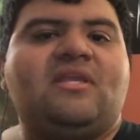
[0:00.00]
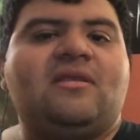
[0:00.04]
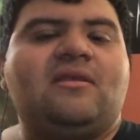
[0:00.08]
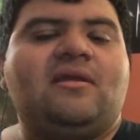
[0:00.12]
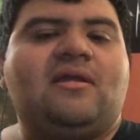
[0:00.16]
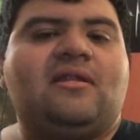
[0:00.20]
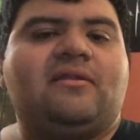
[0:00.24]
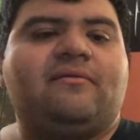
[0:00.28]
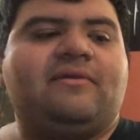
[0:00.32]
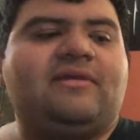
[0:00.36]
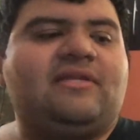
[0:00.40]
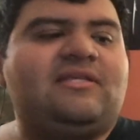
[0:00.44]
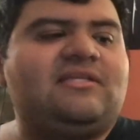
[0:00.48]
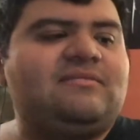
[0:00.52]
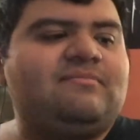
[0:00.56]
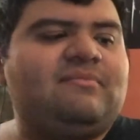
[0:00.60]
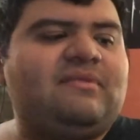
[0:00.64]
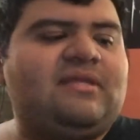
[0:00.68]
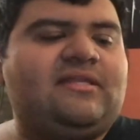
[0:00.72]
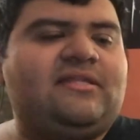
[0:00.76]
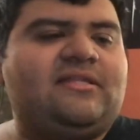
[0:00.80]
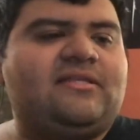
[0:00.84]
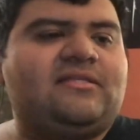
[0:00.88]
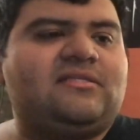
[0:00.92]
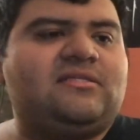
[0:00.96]
do I
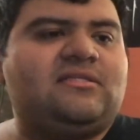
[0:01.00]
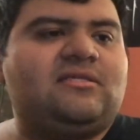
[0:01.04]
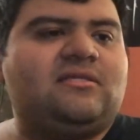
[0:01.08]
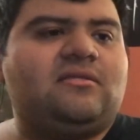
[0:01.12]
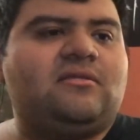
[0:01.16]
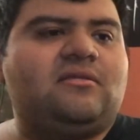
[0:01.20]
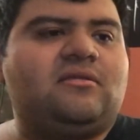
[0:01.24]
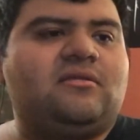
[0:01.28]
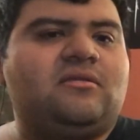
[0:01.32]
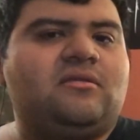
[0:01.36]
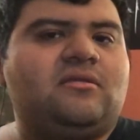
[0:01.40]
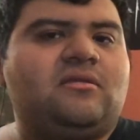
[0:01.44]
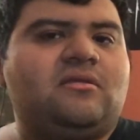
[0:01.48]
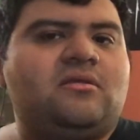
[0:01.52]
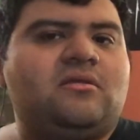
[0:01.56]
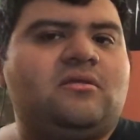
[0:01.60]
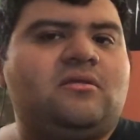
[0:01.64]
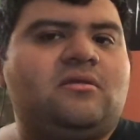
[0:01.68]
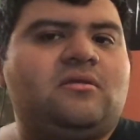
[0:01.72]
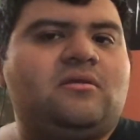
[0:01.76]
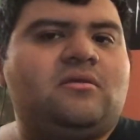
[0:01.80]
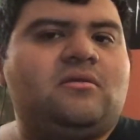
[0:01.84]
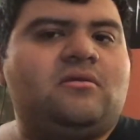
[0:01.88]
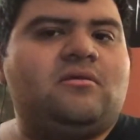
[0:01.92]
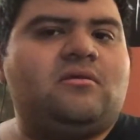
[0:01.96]
explain this?
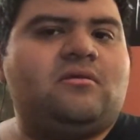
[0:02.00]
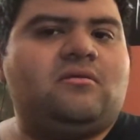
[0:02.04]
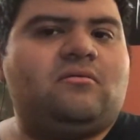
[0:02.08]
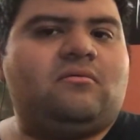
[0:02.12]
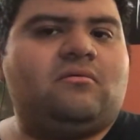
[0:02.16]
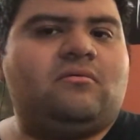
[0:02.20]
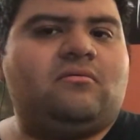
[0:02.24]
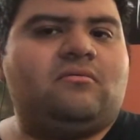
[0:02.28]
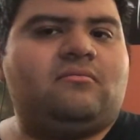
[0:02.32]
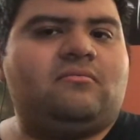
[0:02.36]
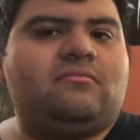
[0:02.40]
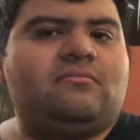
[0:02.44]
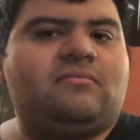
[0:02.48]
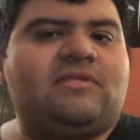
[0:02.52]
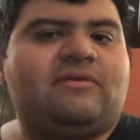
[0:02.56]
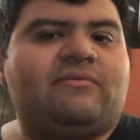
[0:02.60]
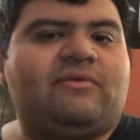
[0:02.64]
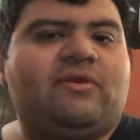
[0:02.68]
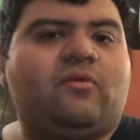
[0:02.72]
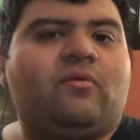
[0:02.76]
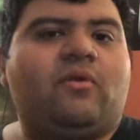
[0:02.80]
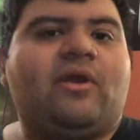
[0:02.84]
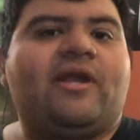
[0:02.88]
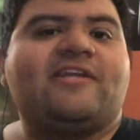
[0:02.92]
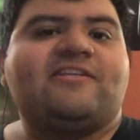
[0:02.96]
That
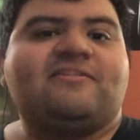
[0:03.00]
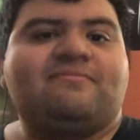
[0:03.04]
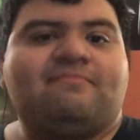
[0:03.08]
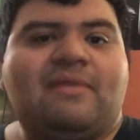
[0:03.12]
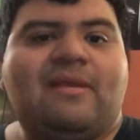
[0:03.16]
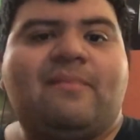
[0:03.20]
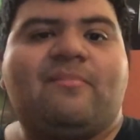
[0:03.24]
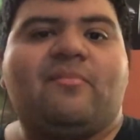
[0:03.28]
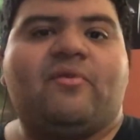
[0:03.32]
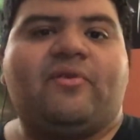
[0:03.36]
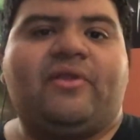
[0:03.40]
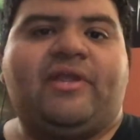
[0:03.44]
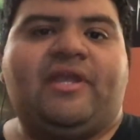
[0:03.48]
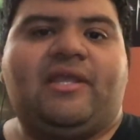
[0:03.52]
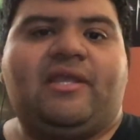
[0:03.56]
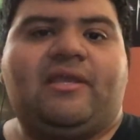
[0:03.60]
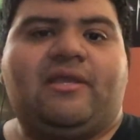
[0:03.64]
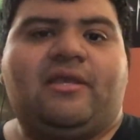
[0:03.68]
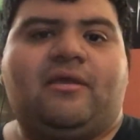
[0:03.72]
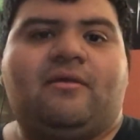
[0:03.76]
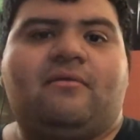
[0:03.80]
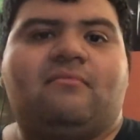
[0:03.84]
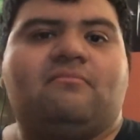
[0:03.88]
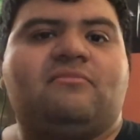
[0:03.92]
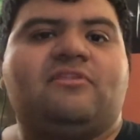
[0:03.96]
requires memory.
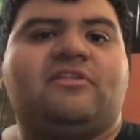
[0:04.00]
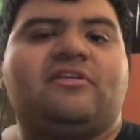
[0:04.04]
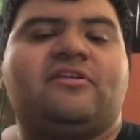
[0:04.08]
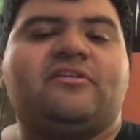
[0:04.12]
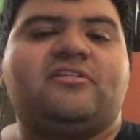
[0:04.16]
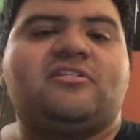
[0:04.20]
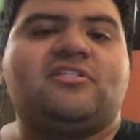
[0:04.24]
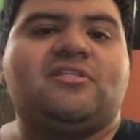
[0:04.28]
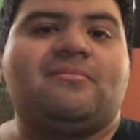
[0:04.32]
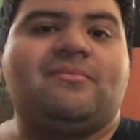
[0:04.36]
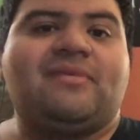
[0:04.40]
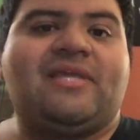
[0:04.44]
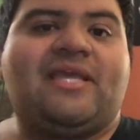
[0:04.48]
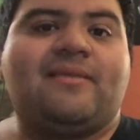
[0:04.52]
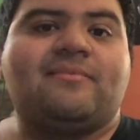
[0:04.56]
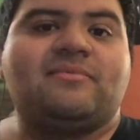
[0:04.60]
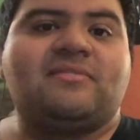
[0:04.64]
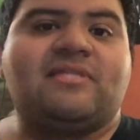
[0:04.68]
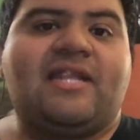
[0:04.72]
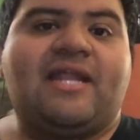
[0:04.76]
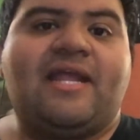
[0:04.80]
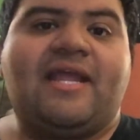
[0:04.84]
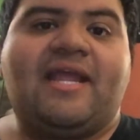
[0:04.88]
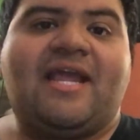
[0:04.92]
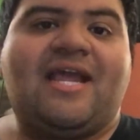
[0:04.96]
There are some games
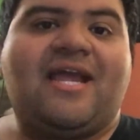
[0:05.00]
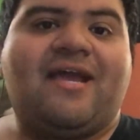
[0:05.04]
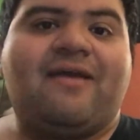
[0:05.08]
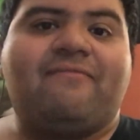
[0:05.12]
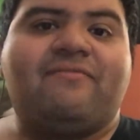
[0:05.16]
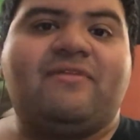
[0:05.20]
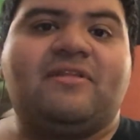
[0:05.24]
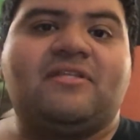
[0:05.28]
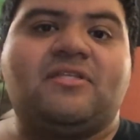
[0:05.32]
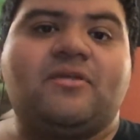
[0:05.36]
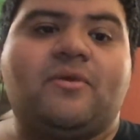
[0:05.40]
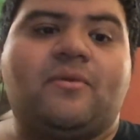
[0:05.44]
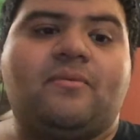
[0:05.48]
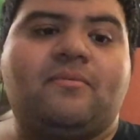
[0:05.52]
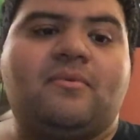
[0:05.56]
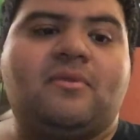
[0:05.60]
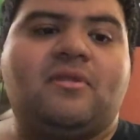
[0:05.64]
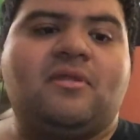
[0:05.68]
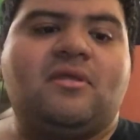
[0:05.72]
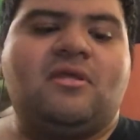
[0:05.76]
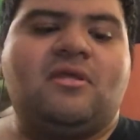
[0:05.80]
that I have that don't